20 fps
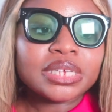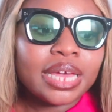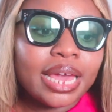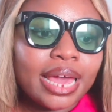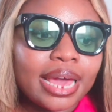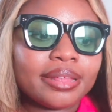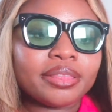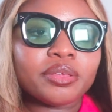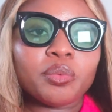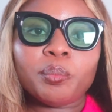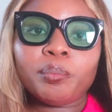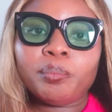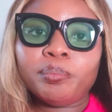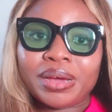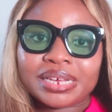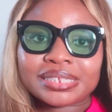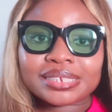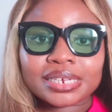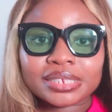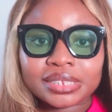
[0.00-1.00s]
And the
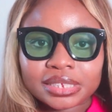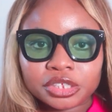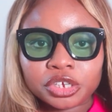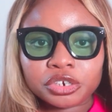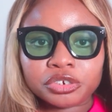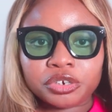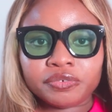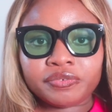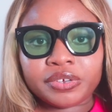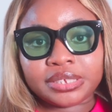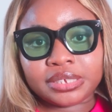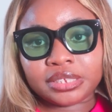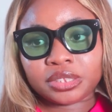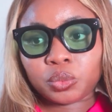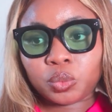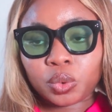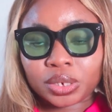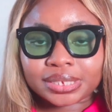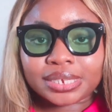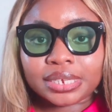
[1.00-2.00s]
best case scenario versus the
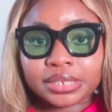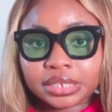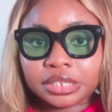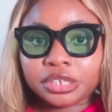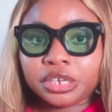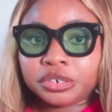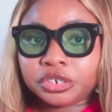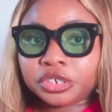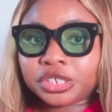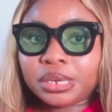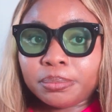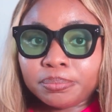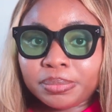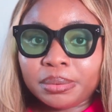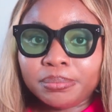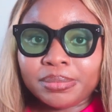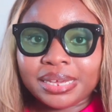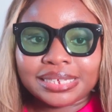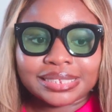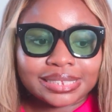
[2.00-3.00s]
worst case scenario simply
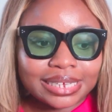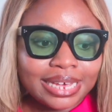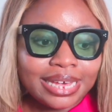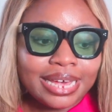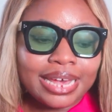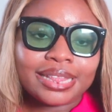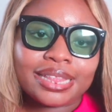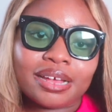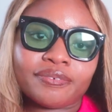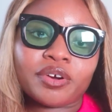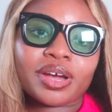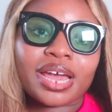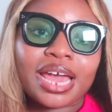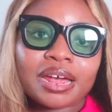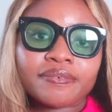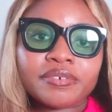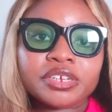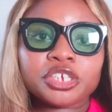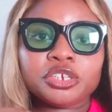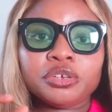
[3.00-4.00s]
means that for
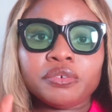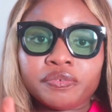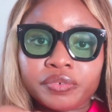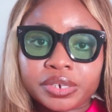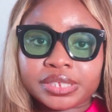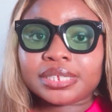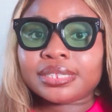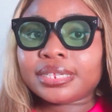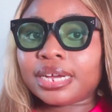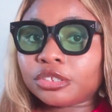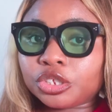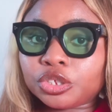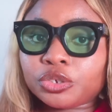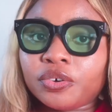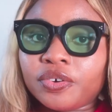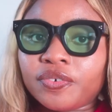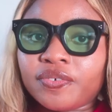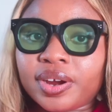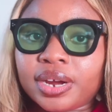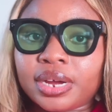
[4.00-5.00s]
everything you've written down so
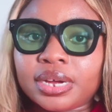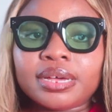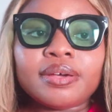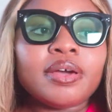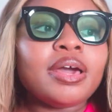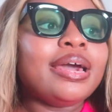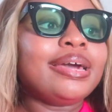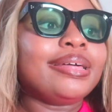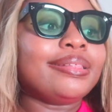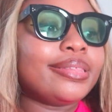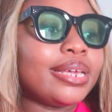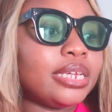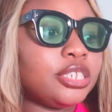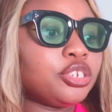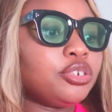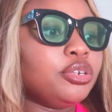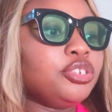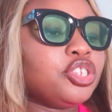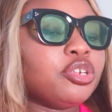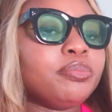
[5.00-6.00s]
far, there's
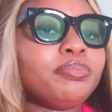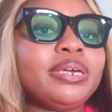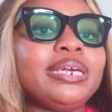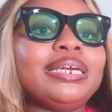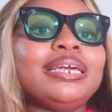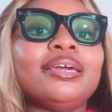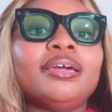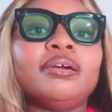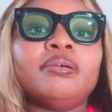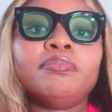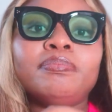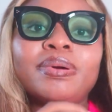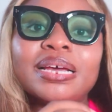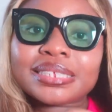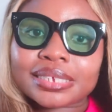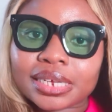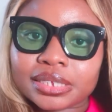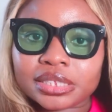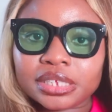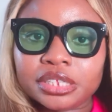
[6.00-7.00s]
going to be a
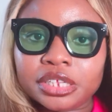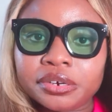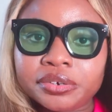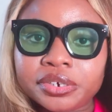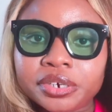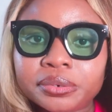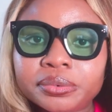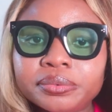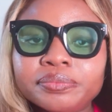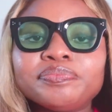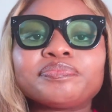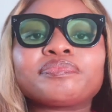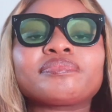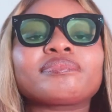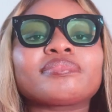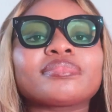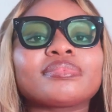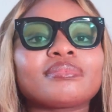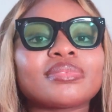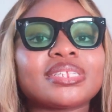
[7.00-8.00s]
best case scenario
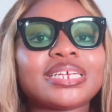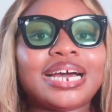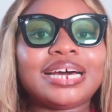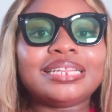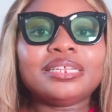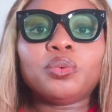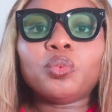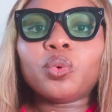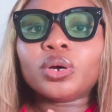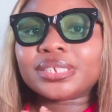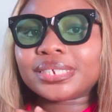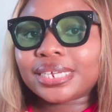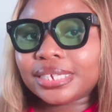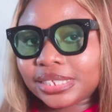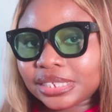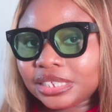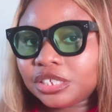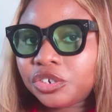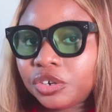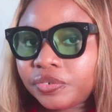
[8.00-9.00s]
and a worst case
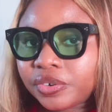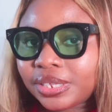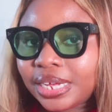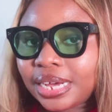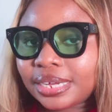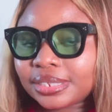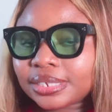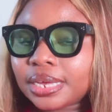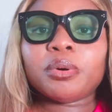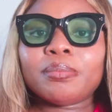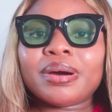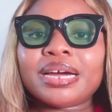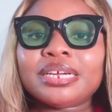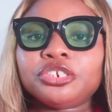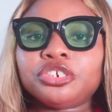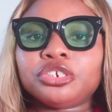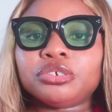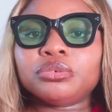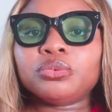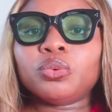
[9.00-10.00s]
scenario for that. But
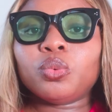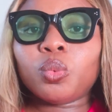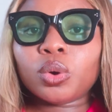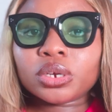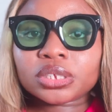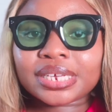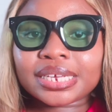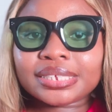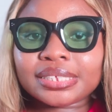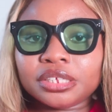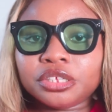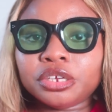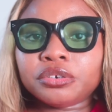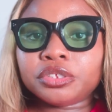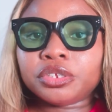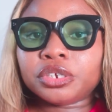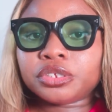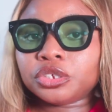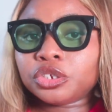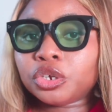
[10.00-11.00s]
mind you, worst case scenario
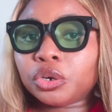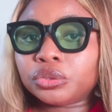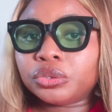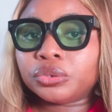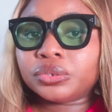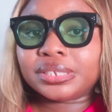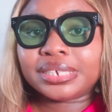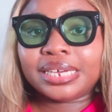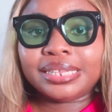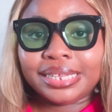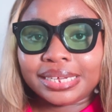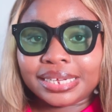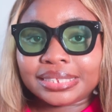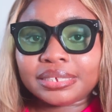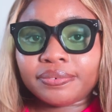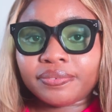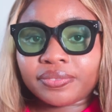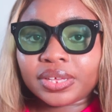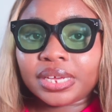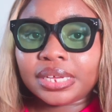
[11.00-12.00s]
doesn't connote a
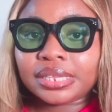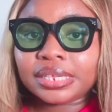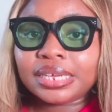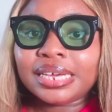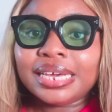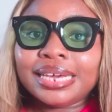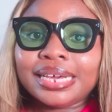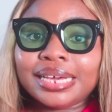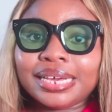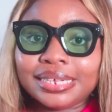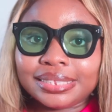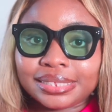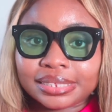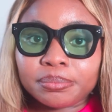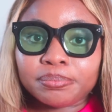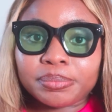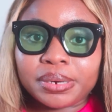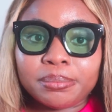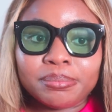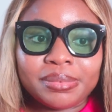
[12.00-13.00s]
negative thing. It
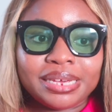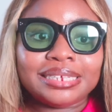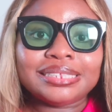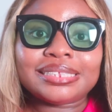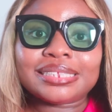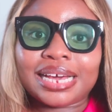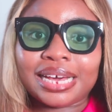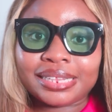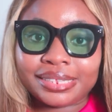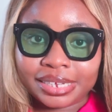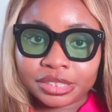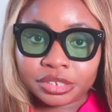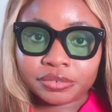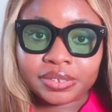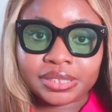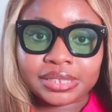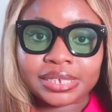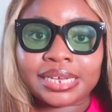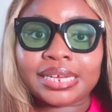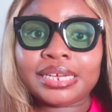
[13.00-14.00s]
simply means at the end of the
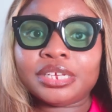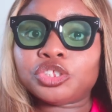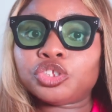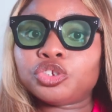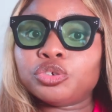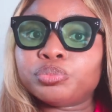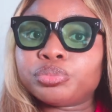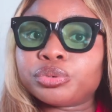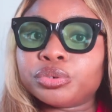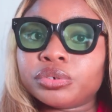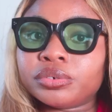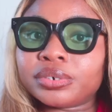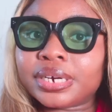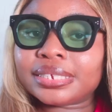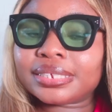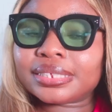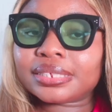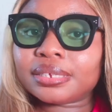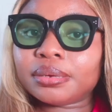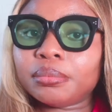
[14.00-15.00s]
day, it's still
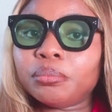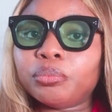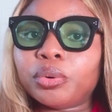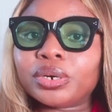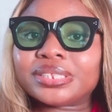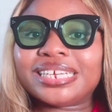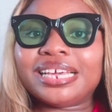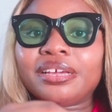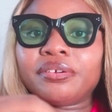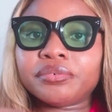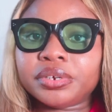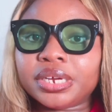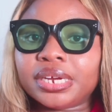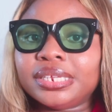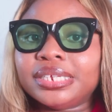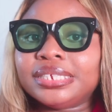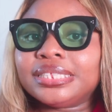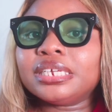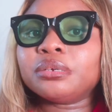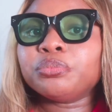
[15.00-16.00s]
progress, but a
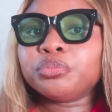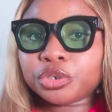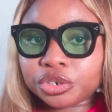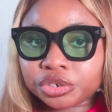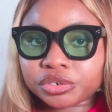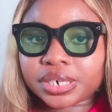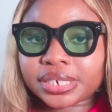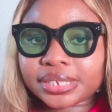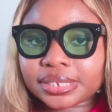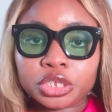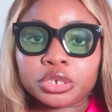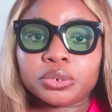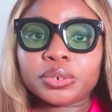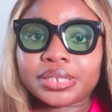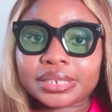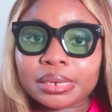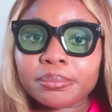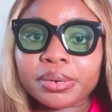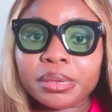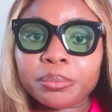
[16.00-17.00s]
realistic progress. So
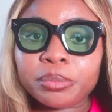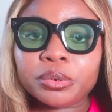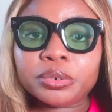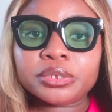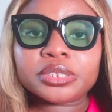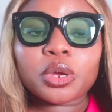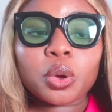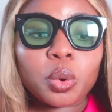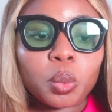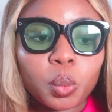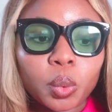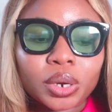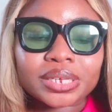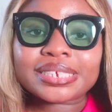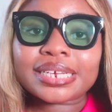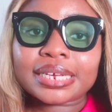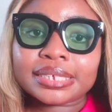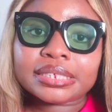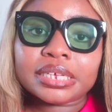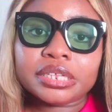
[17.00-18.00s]
simply put, worst
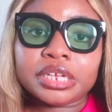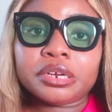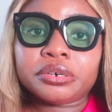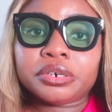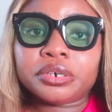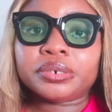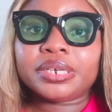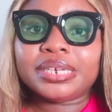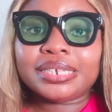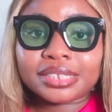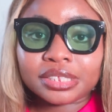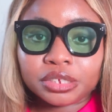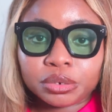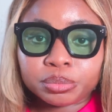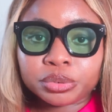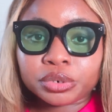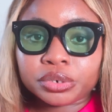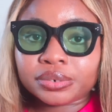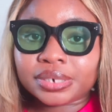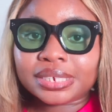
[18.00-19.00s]
case scenario is still
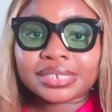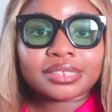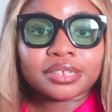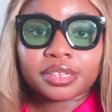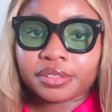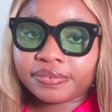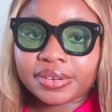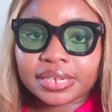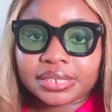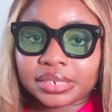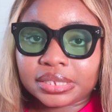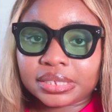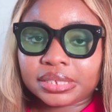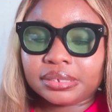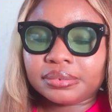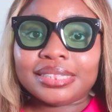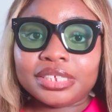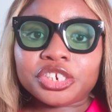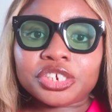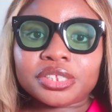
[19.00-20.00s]
progress, not fantasy.
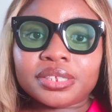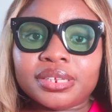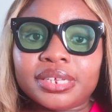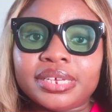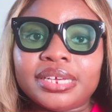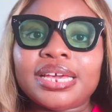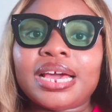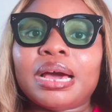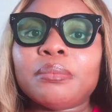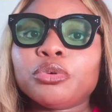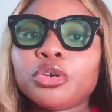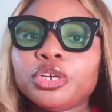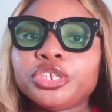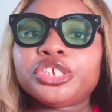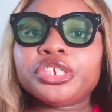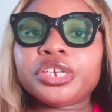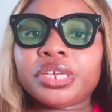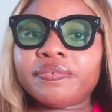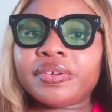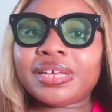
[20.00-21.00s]
Additionally, I'm going
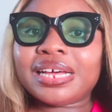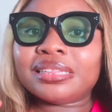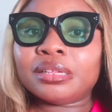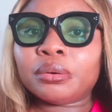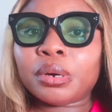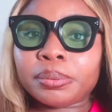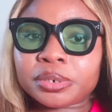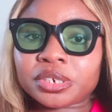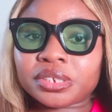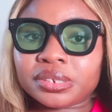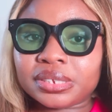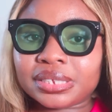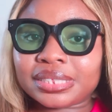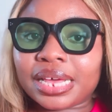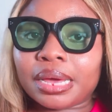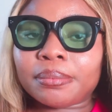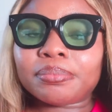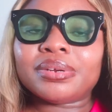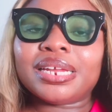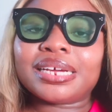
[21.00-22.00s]
to give you an optional
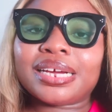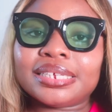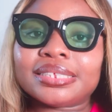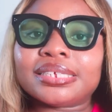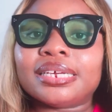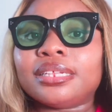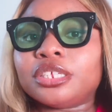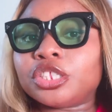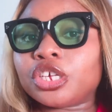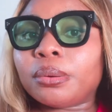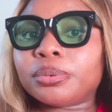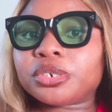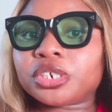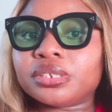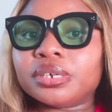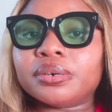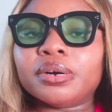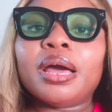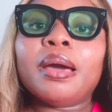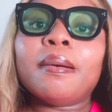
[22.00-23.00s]
step. Like I said, it's
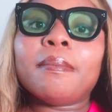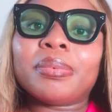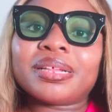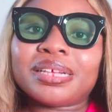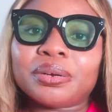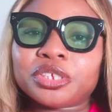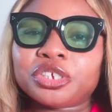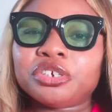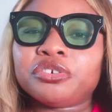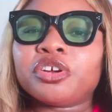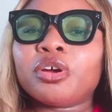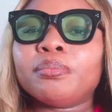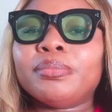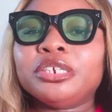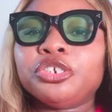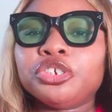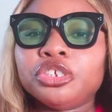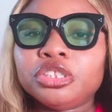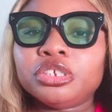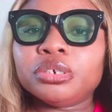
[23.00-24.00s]
optional, but I'll still
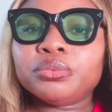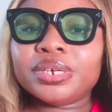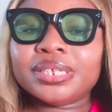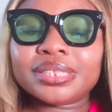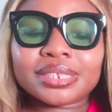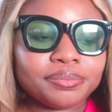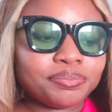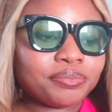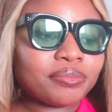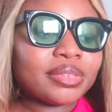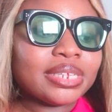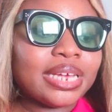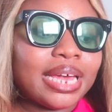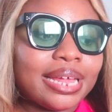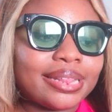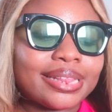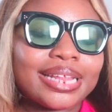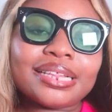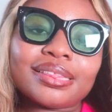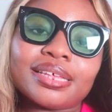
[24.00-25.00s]
recommend you do it.
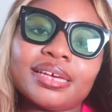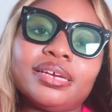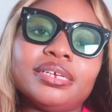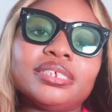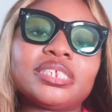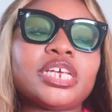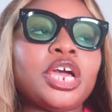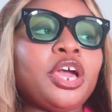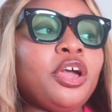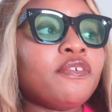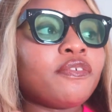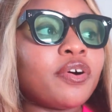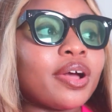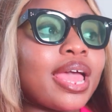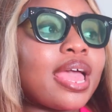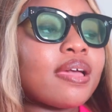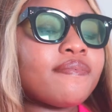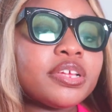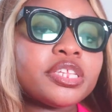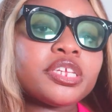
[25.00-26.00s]
And that is, for
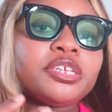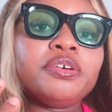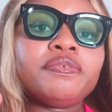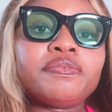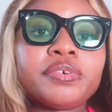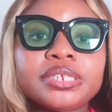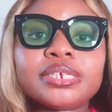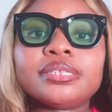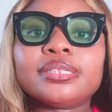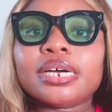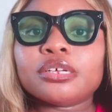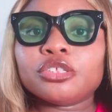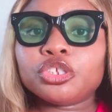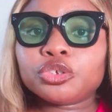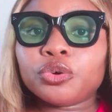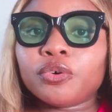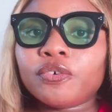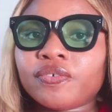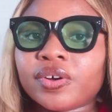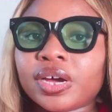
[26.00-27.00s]
everything you've written down
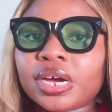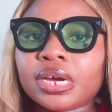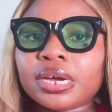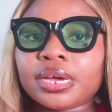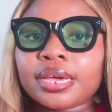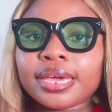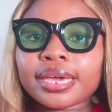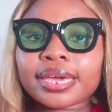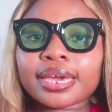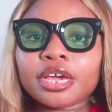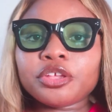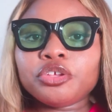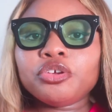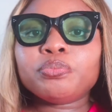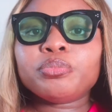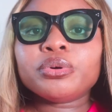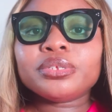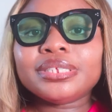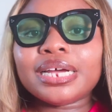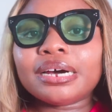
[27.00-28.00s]
so far, can you
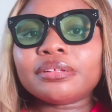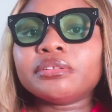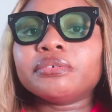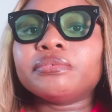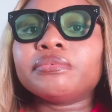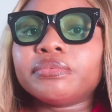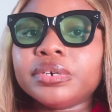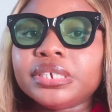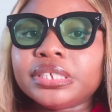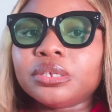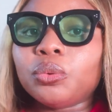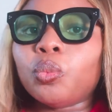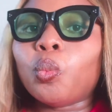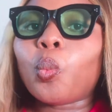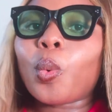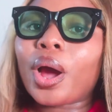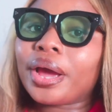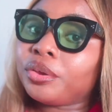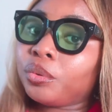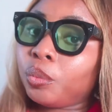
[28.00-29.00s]
put down the reason
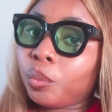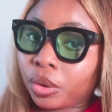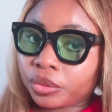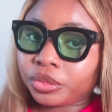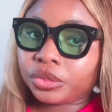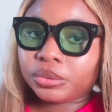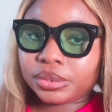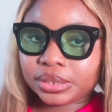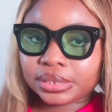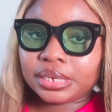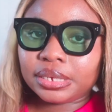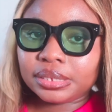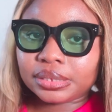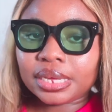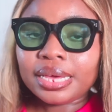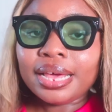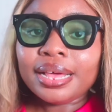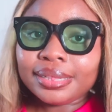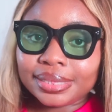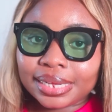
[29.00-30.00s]
why you want those things?
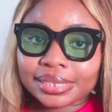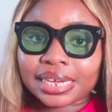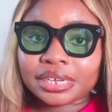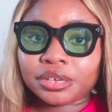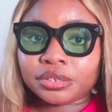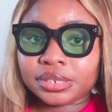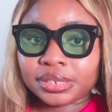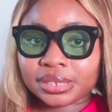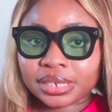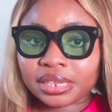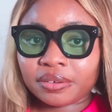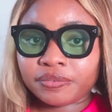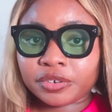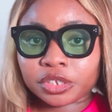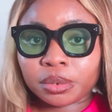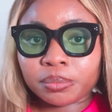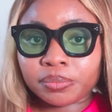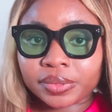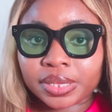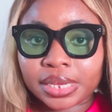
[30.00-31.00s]
Now, I understand that for
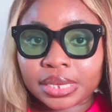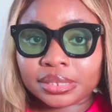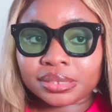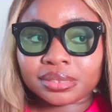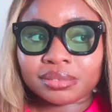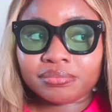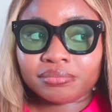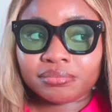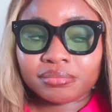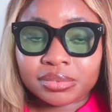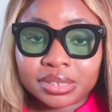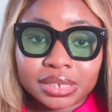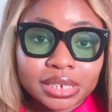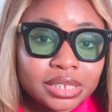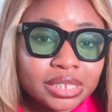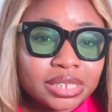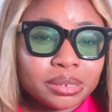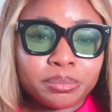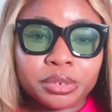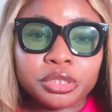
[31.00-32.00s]
some things, there's
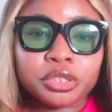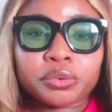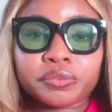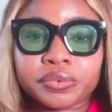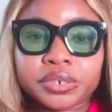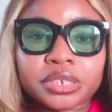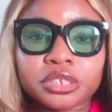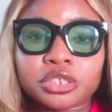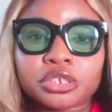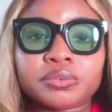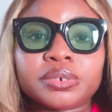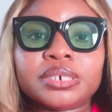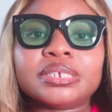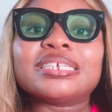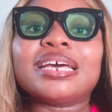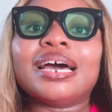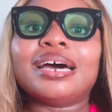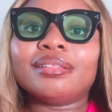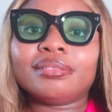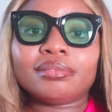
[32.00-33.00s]
simply no reason to it.
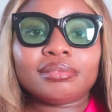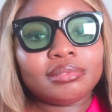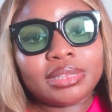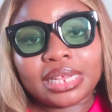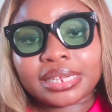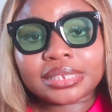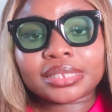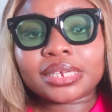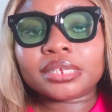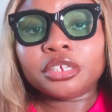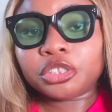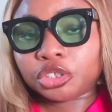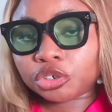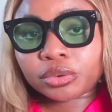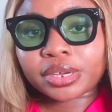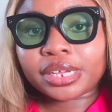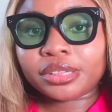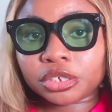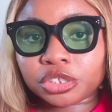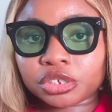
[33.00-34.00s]
And like I said, it's
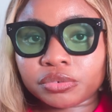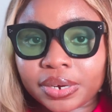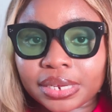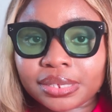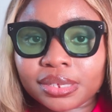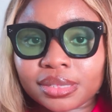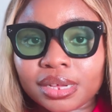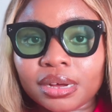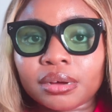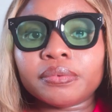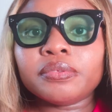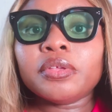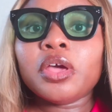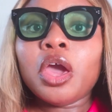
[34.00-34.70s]
okay not to write it down.